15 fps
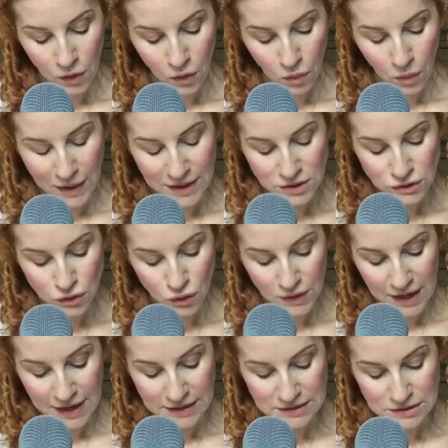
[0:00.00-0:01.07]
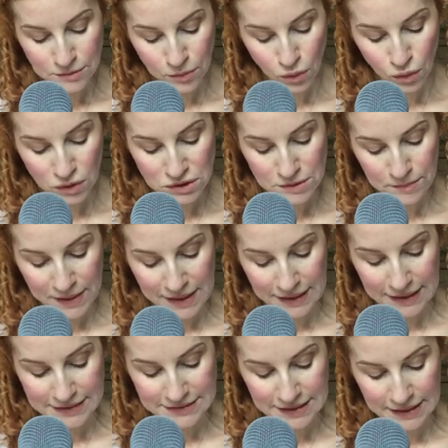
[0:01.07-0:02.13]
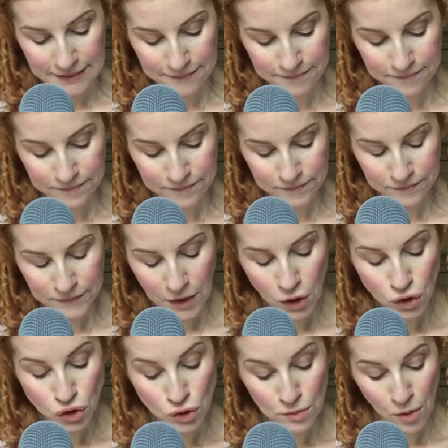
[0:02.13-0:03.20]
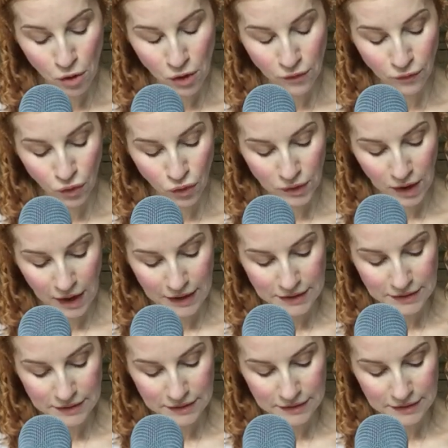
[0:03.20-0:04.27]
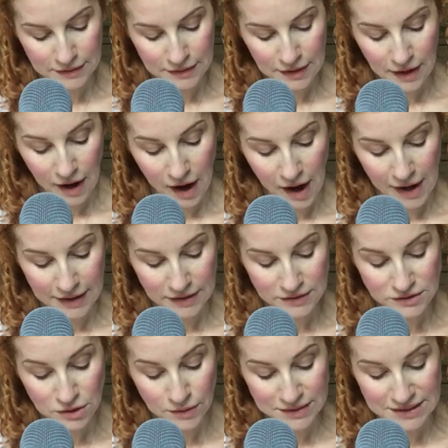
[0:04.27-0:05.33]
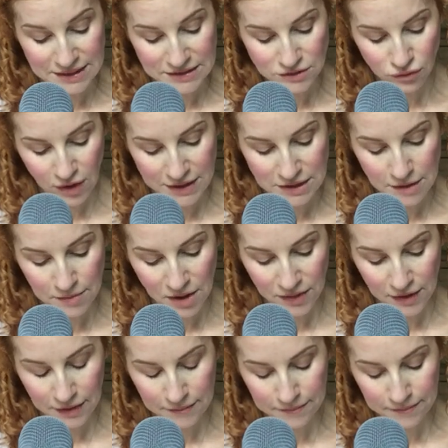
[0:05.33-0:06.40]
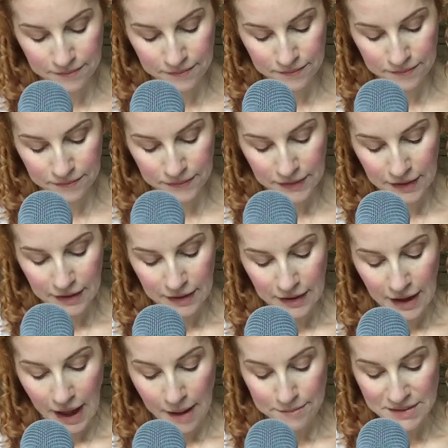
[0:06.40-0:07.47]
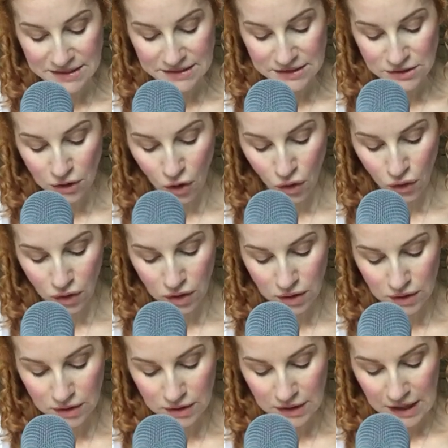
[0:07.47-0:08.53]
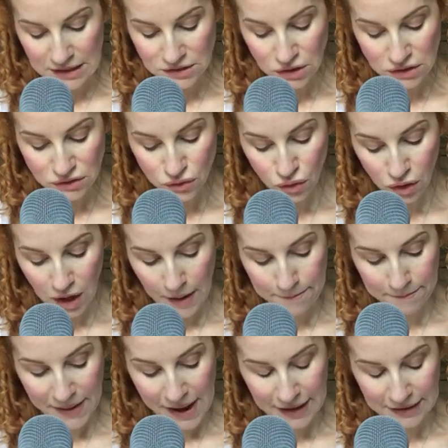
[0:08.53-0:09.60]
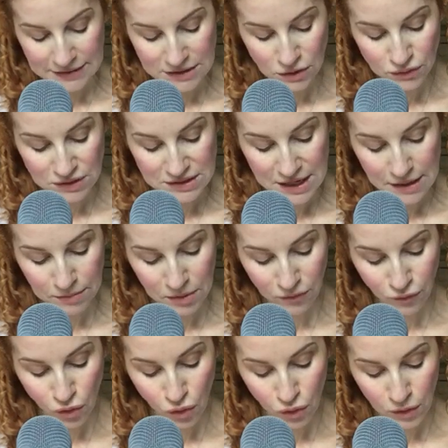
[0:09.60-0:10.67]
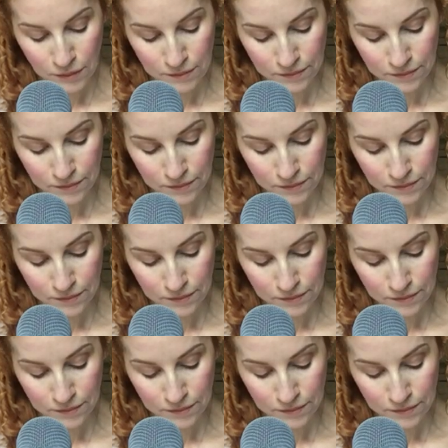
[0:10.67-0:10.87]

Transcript: "When is your next ball to be, Lizzie?" "Tomorrow fortnight." "Aye, so it is," cried her mother. "And Mrs. Long does not come back till the day before,